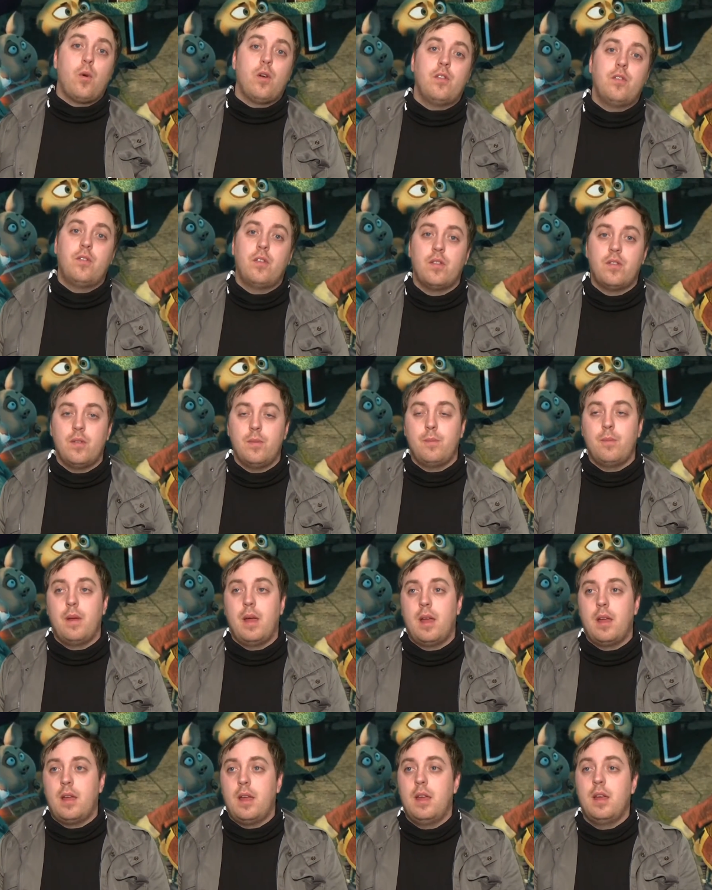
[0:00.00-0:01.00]
course, doesn't
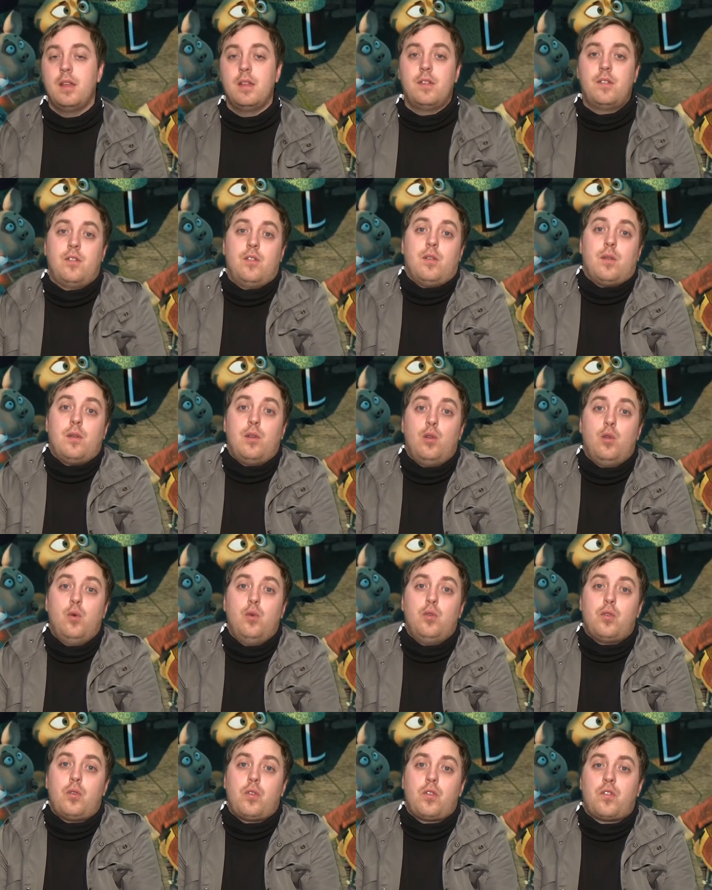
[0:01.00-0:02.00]
make his
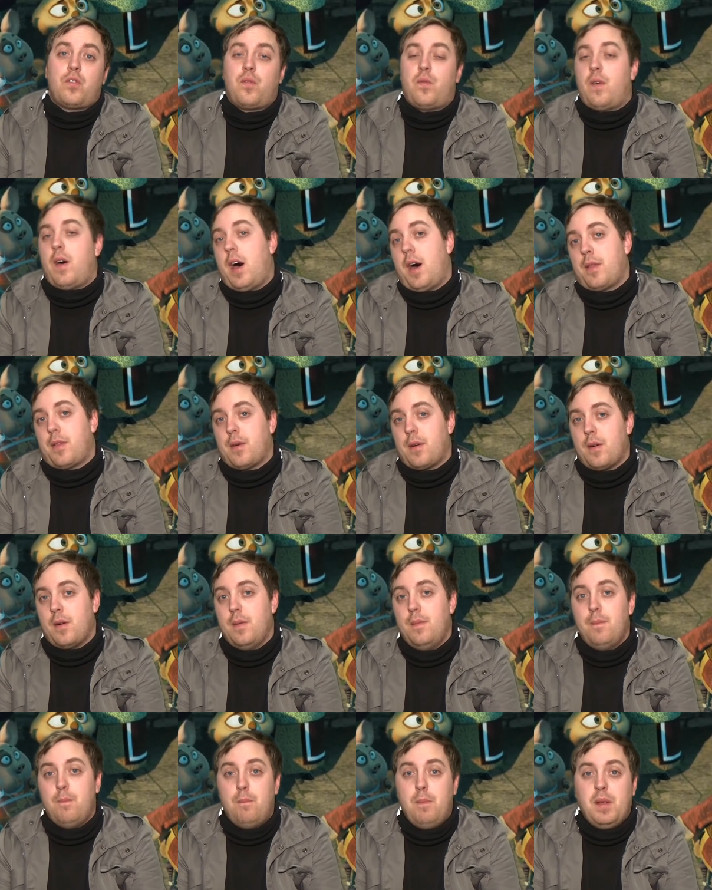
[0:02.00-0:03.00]
noodles
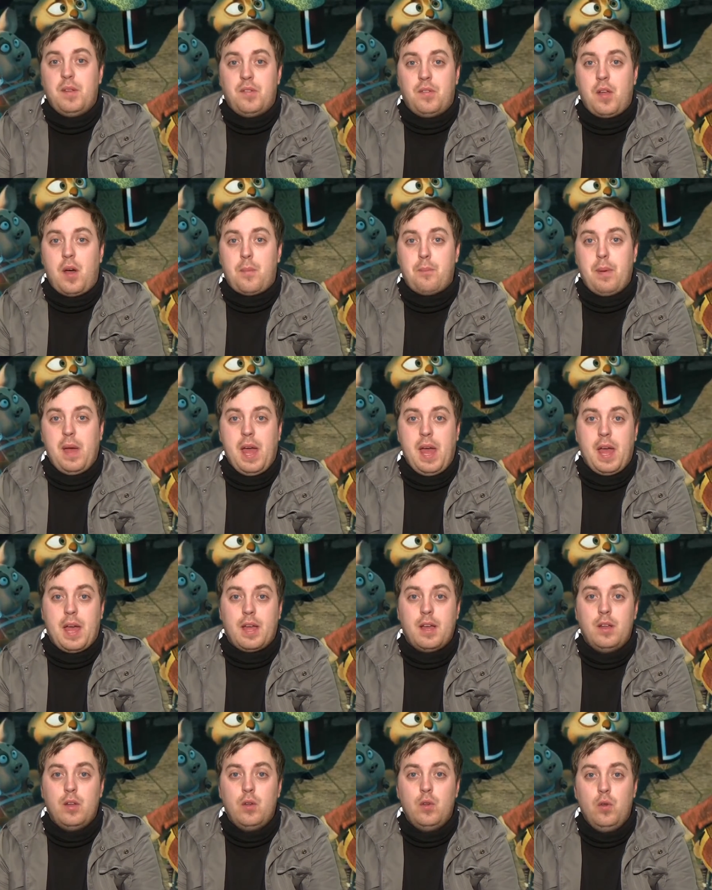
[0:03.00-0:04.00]
father, Mr.
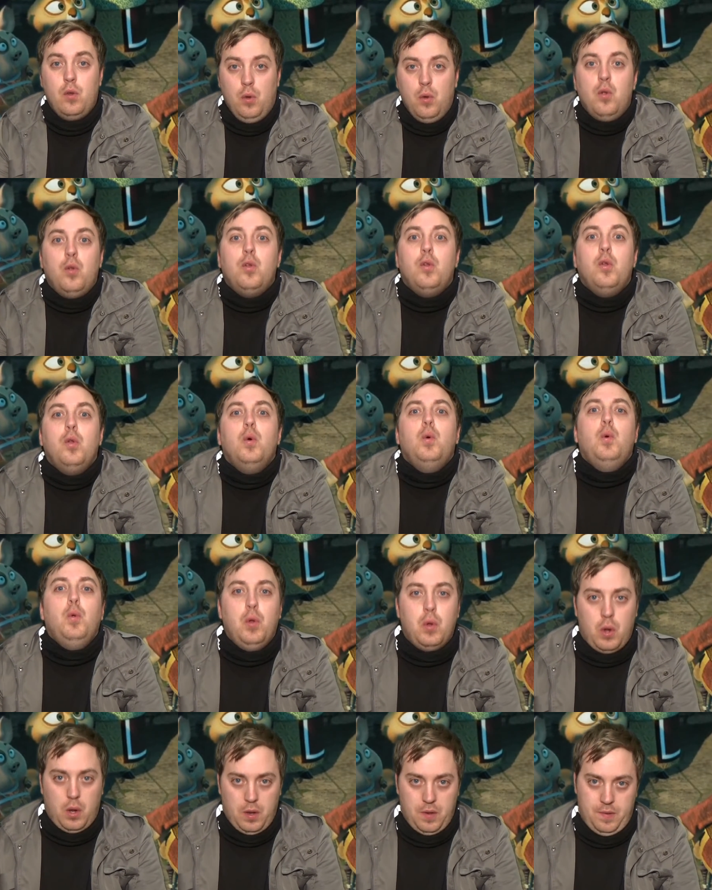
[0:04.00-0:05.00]
Ping,
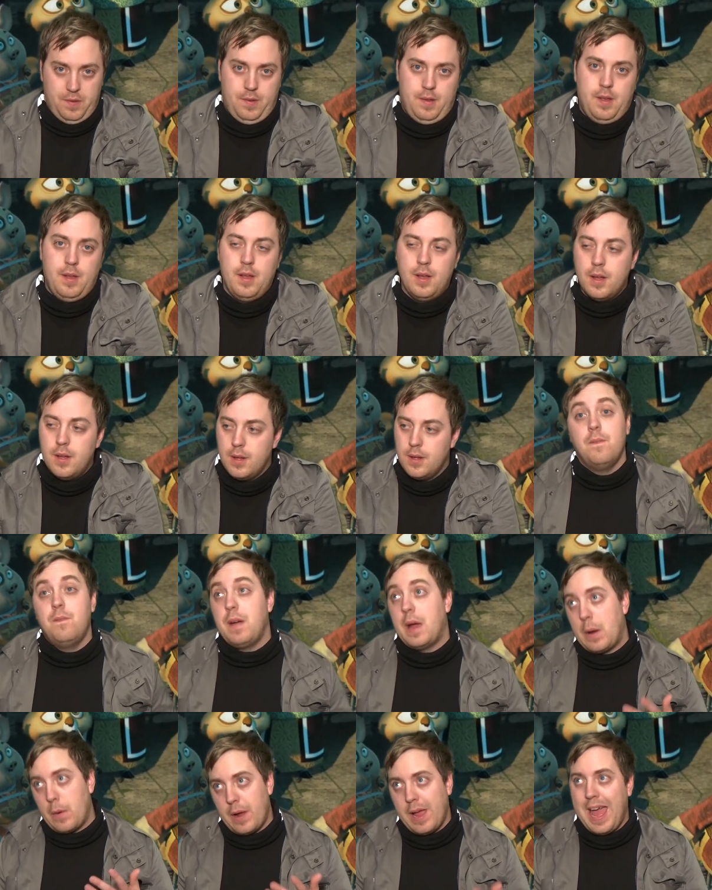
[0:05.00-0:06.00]
noodles
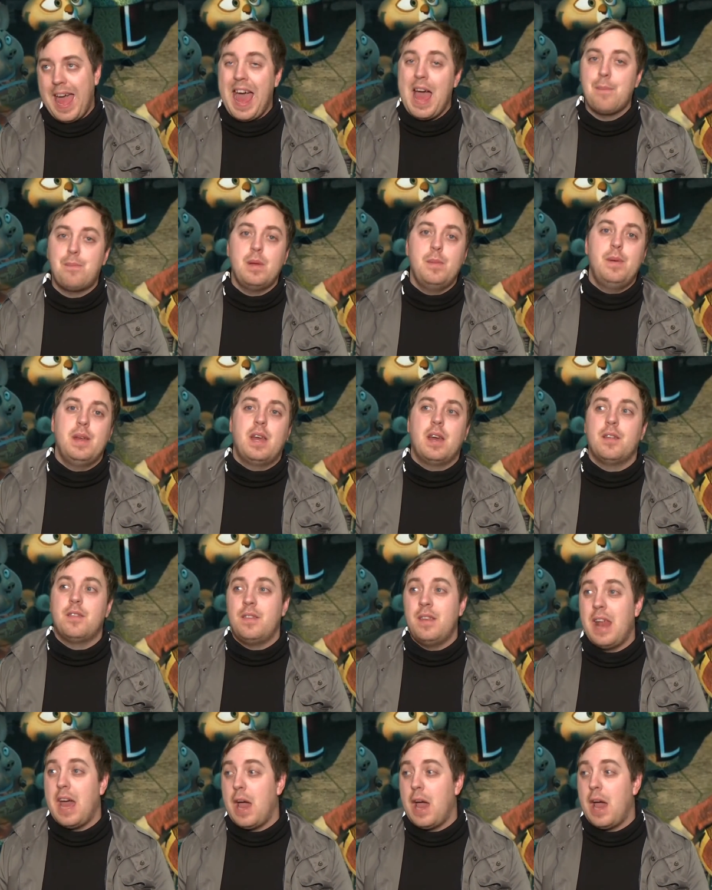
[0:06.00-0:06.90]
very happy because